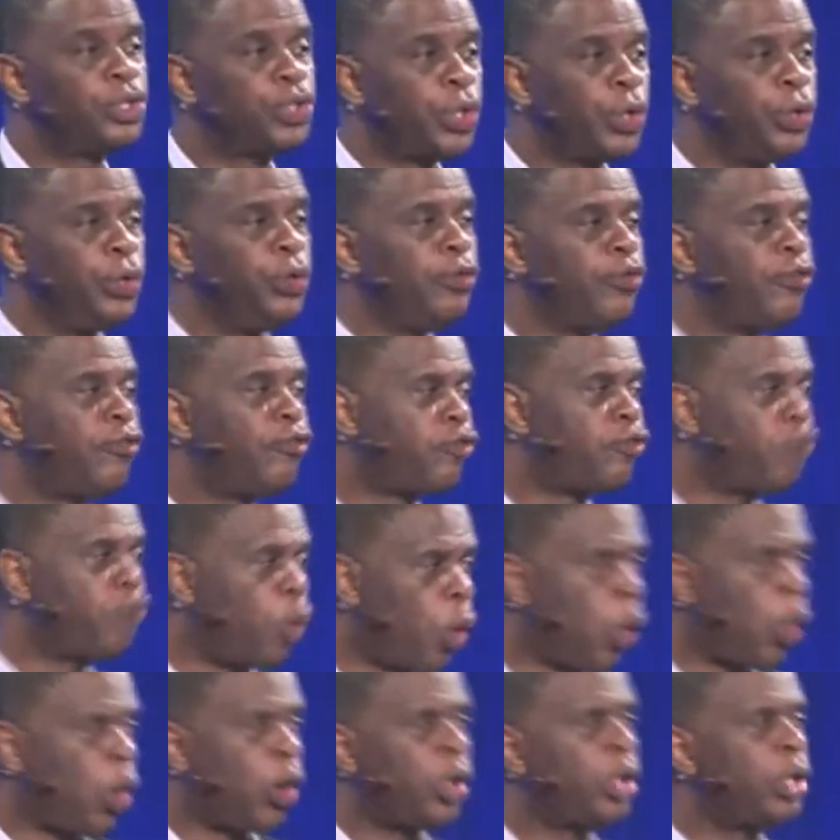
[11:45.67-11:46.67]
you
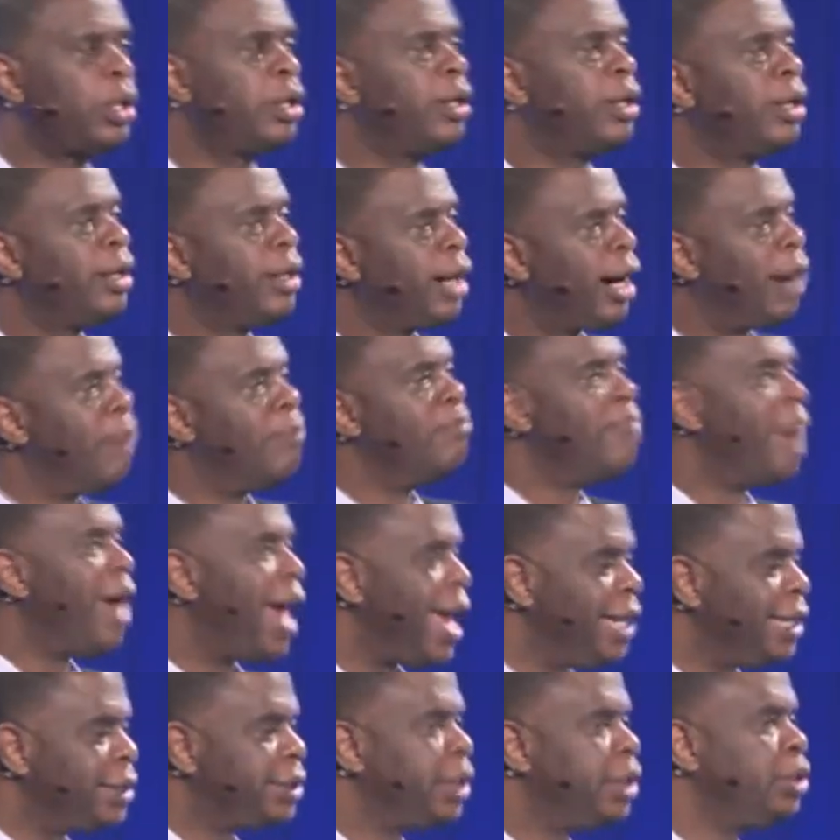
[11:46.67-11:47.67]
four
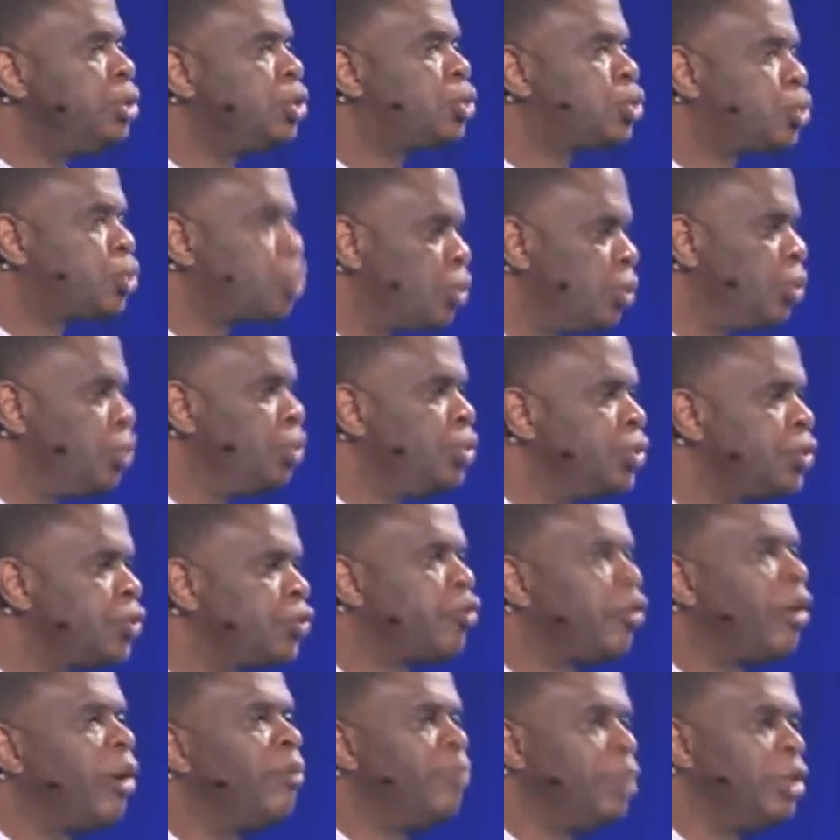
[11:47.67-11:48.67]
amazing truths
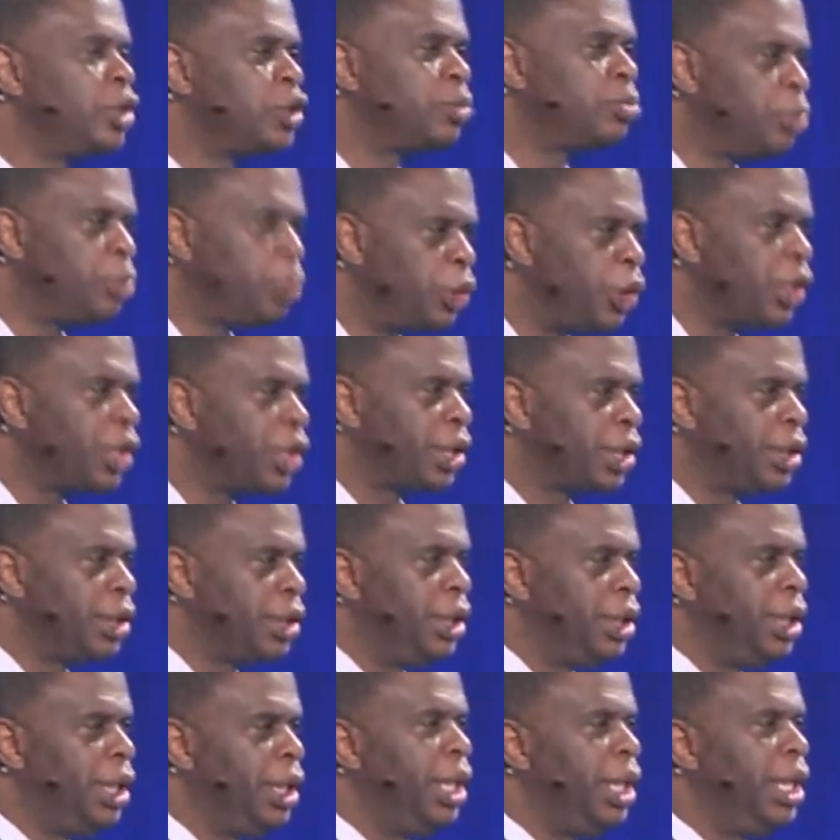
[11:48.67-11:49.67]
from this book
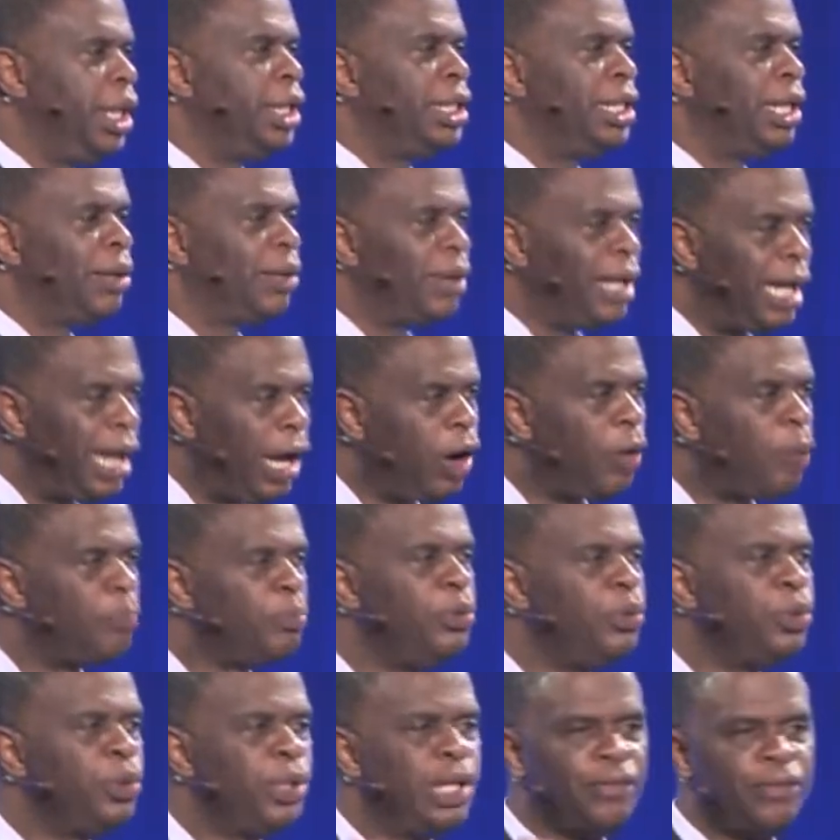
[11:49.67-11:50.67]
that will
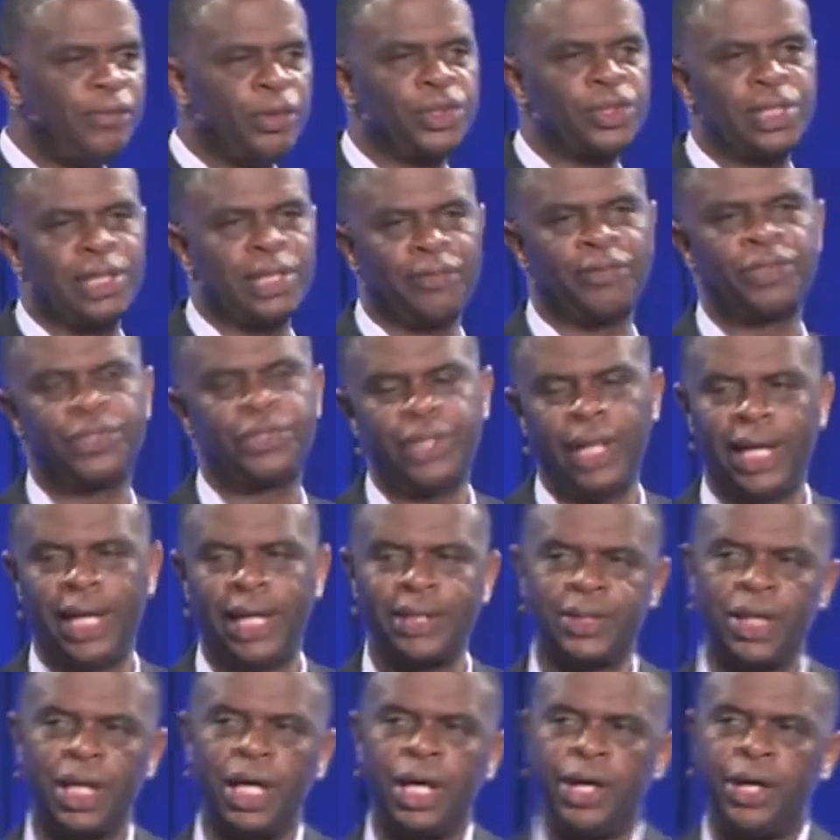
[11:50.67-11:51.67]
help you give yourself a
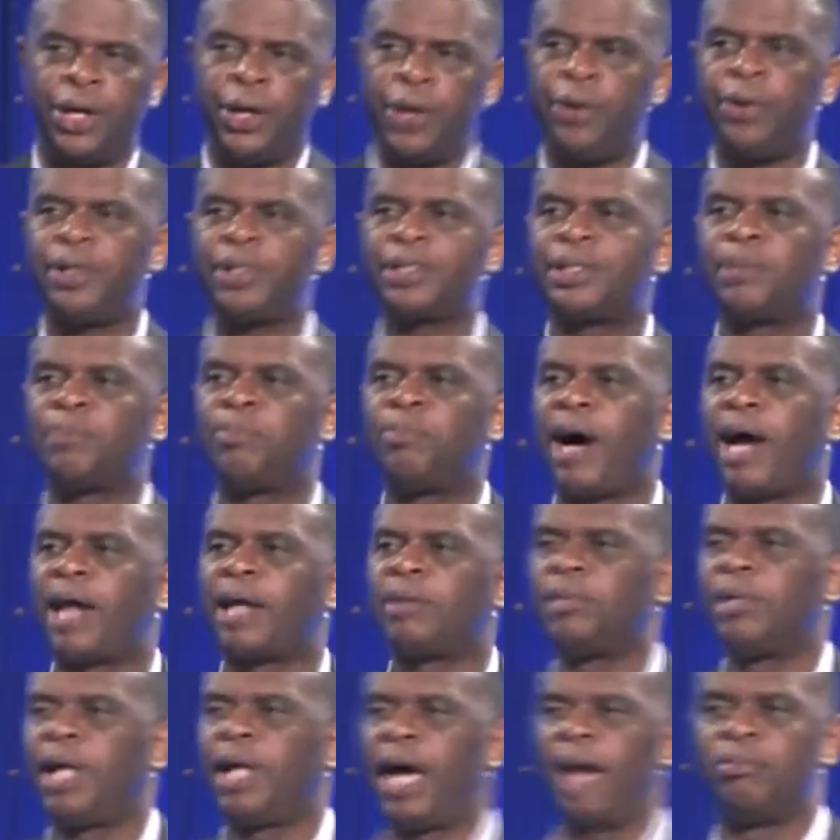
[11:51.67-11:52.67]
chance. Here is the
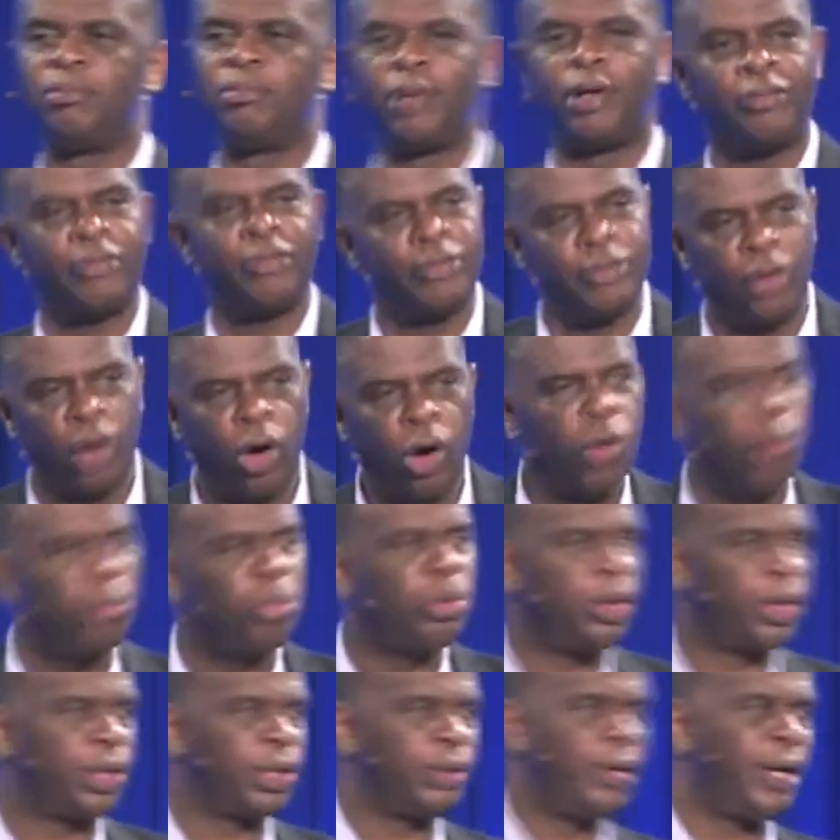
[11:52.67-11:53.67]
bottom line of the whole
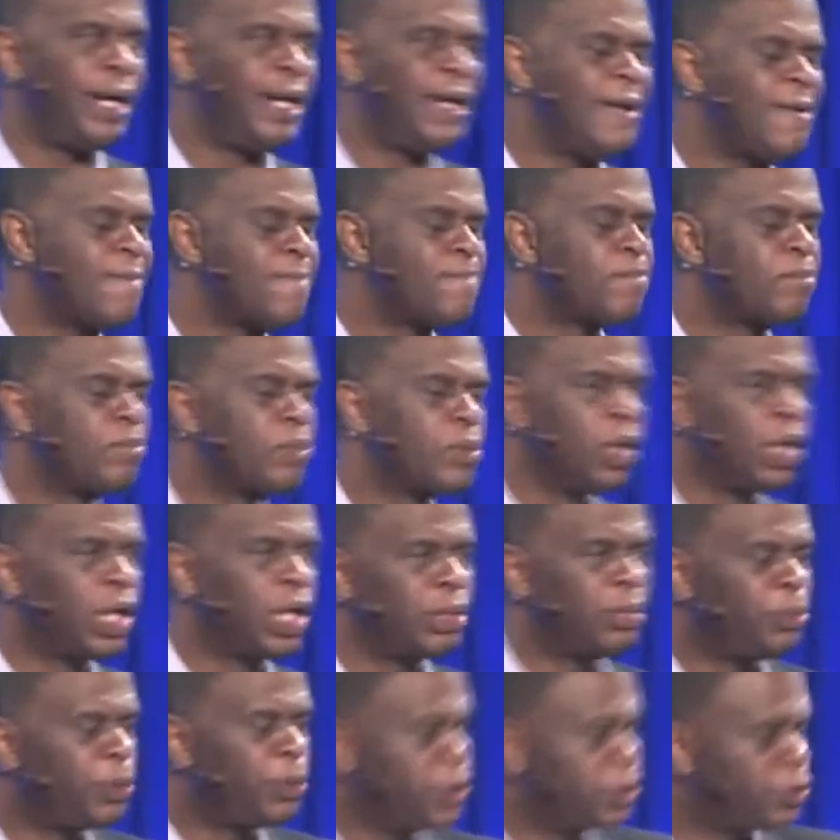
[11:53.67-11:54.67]
book. You ready? Look
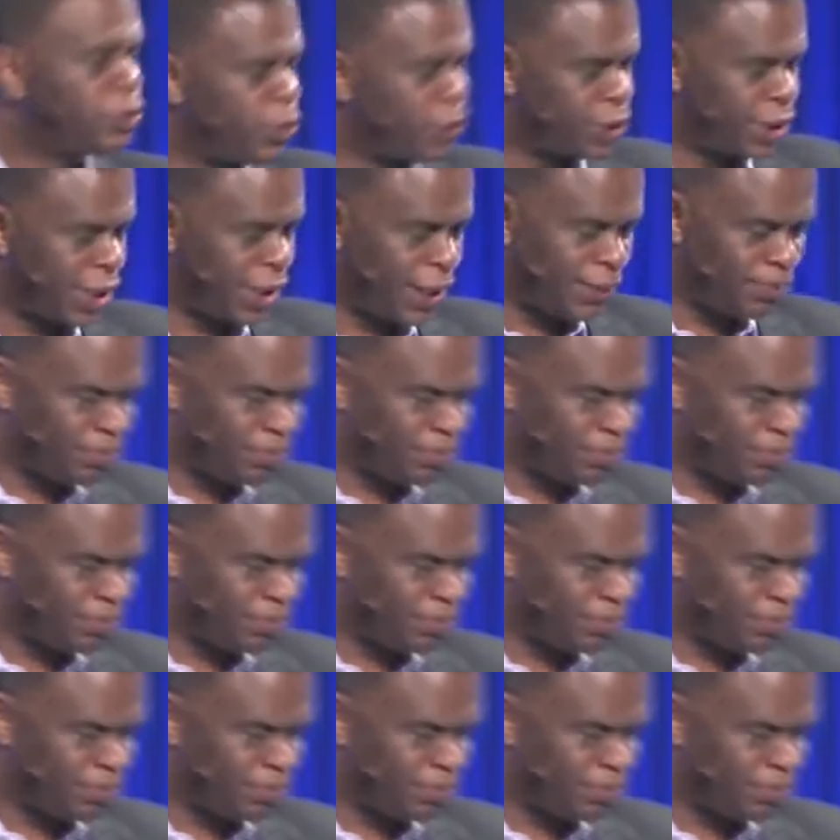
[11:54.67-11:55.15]
at the preacher for a second.